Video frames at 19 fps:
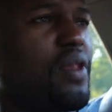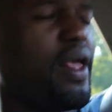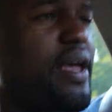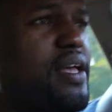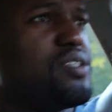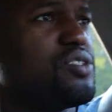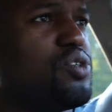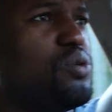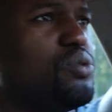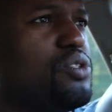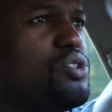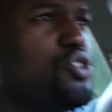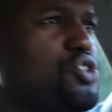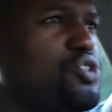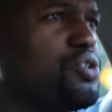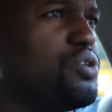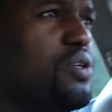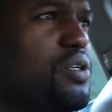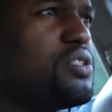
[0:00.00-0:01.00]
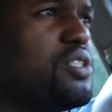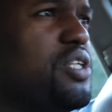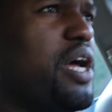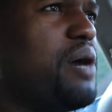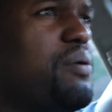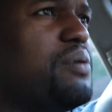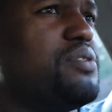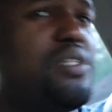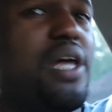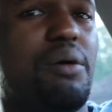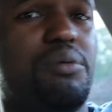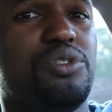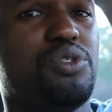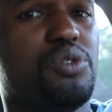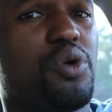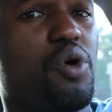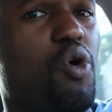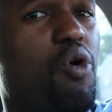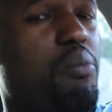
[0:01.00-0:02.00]
I'd sold insurance. I was
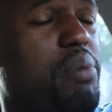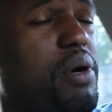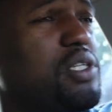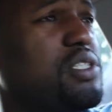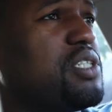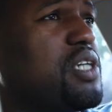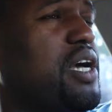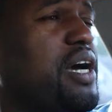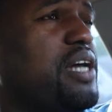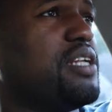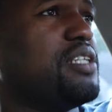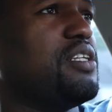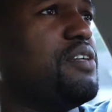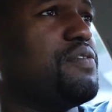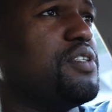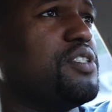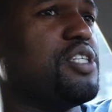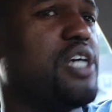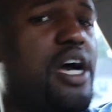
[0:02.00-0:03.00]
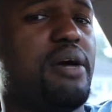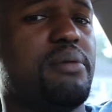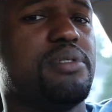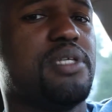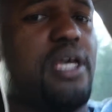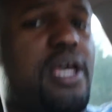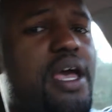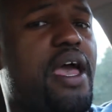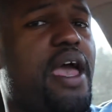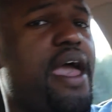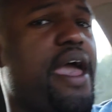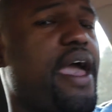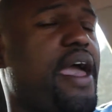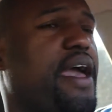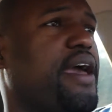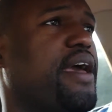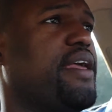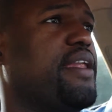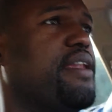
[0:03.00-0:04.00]
doing a whole bunch of kind of different jobs.
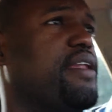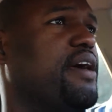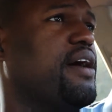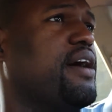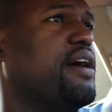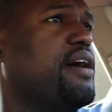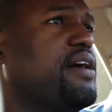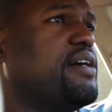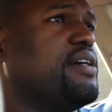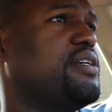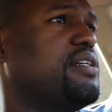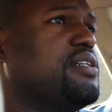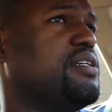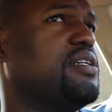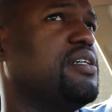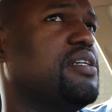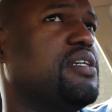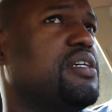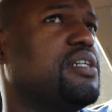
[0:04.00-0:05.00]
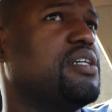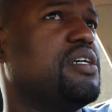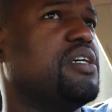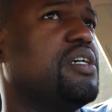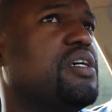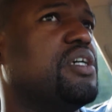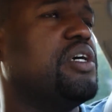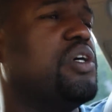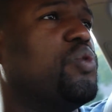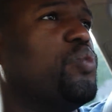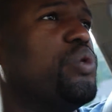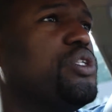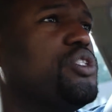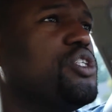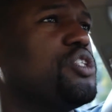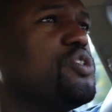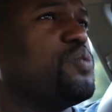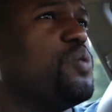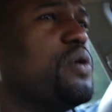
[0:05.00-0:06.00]
And we
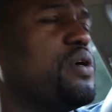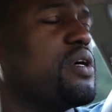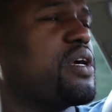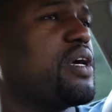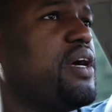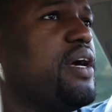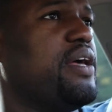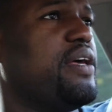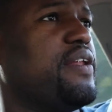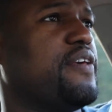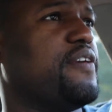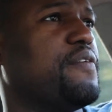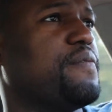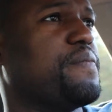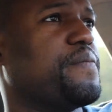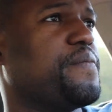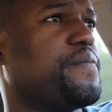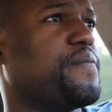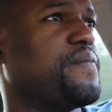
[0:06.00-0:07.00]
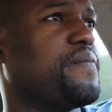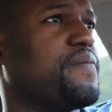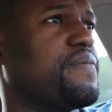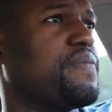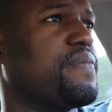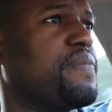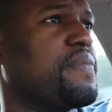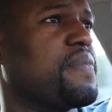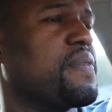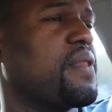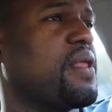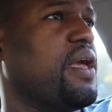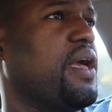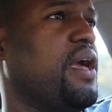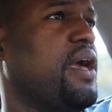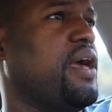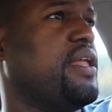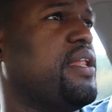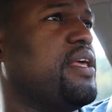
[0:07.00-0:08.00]
just weren't cutting it.
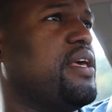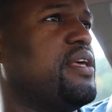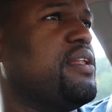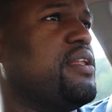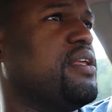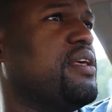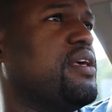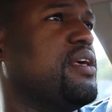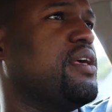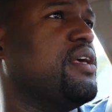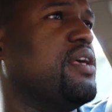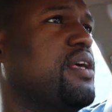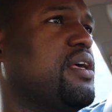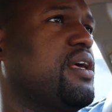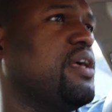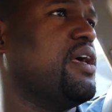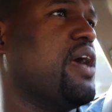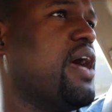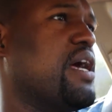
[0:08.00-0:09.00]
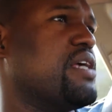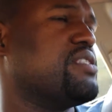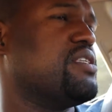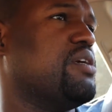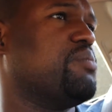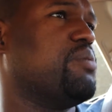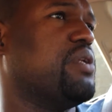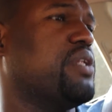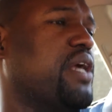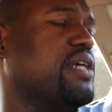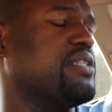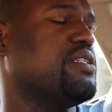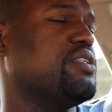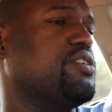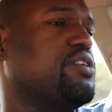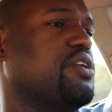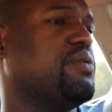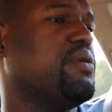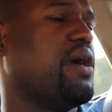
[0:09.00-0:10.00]
And then I said one day, I
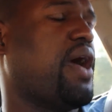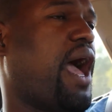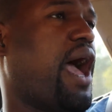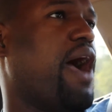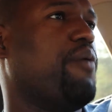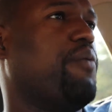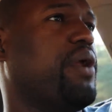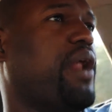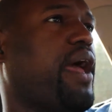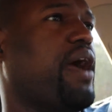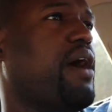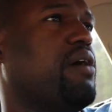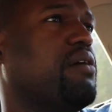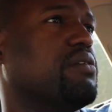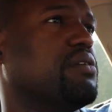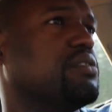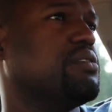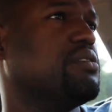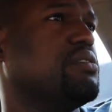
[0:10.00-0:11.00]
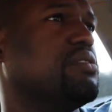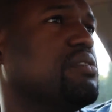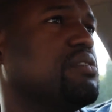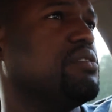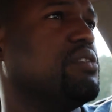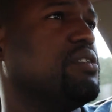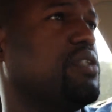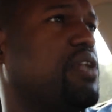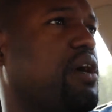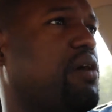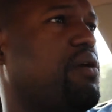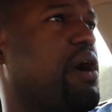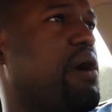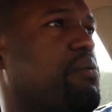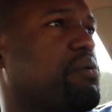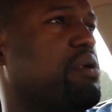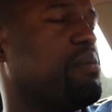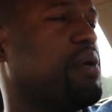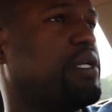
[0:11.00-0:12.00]
said, I want a house. I
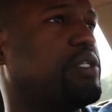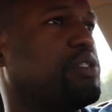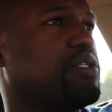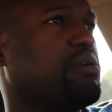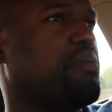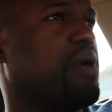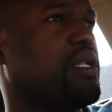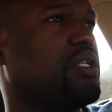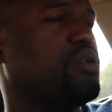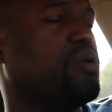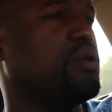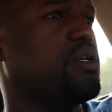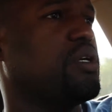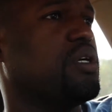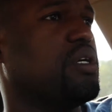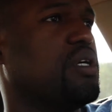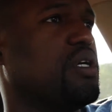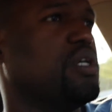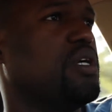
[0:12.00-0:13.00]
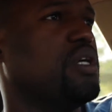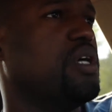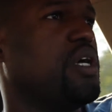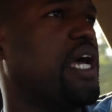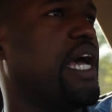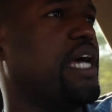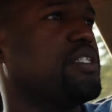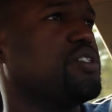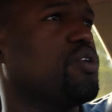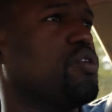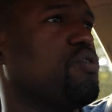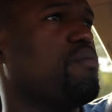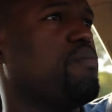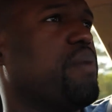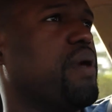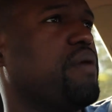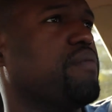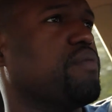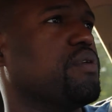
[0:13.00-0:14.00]
want to make sure that my daughter has her own
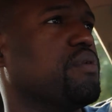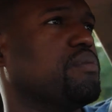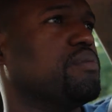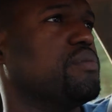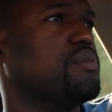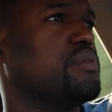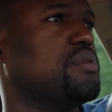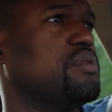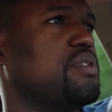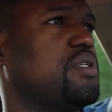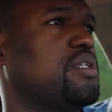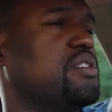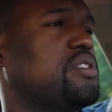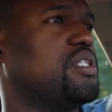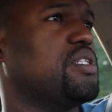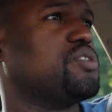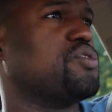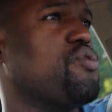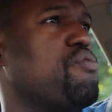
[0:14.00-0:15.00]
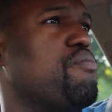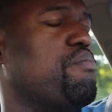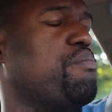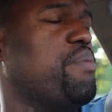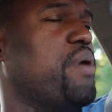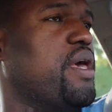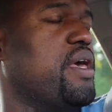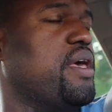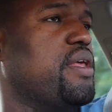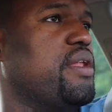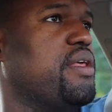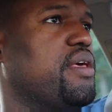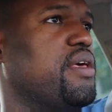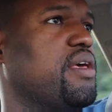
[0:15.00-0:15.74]
bedroom and she has her own bed.